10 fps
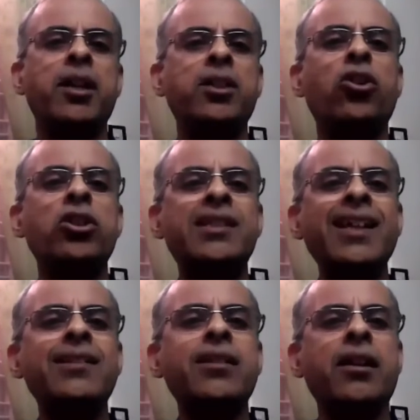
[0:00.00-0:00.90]
But those
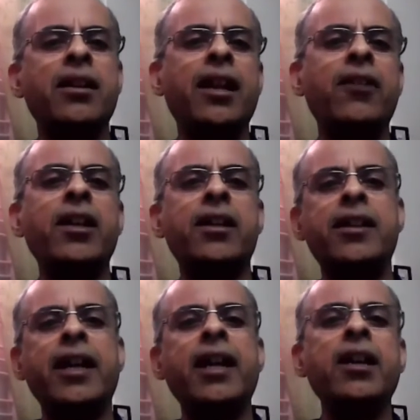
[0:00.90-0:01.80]
things are
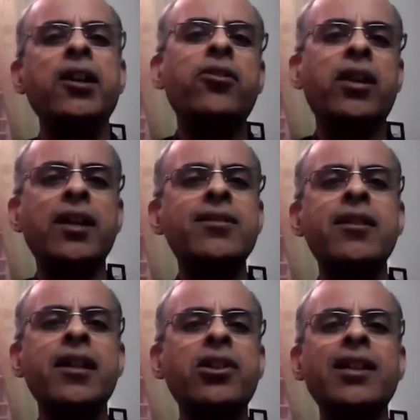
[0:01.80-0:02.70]
never taken into
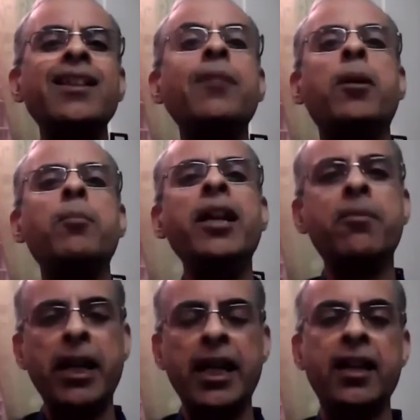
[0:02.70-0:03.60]
consideration in the
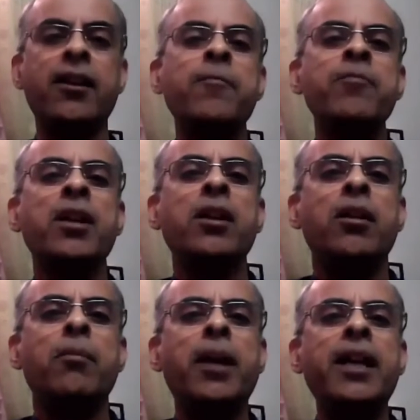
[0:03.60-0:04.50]
public mind.
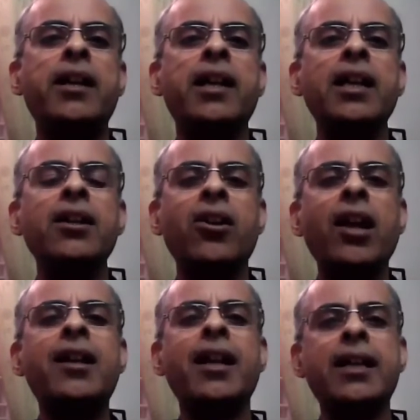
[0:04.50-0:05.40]
But in
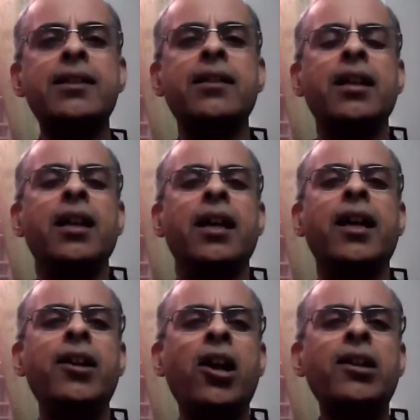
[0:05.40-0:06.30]
contrast,
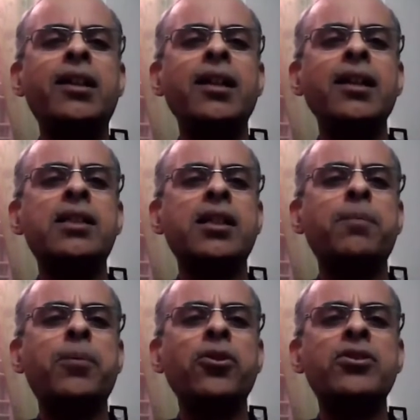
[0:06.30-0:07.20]
a doctor is
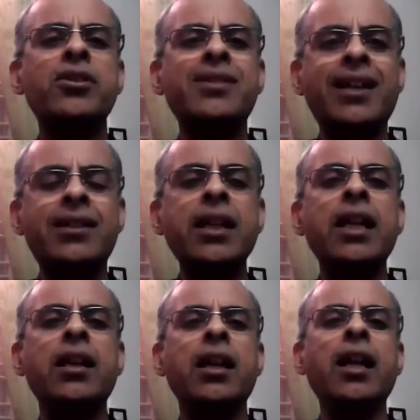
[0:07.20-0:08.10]
supposed to
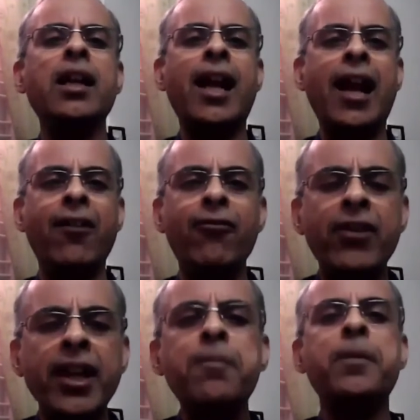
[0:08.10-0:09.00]
succeed in
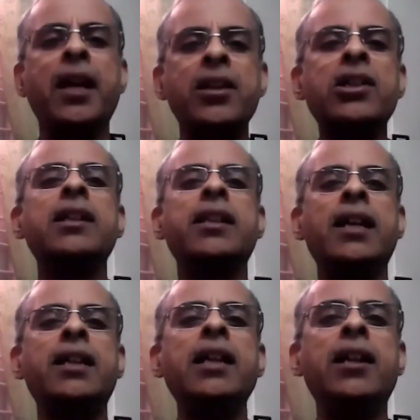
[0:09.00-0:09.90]
every patient
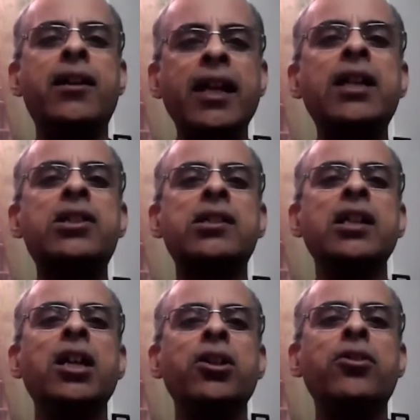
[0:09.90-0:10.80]
that he treats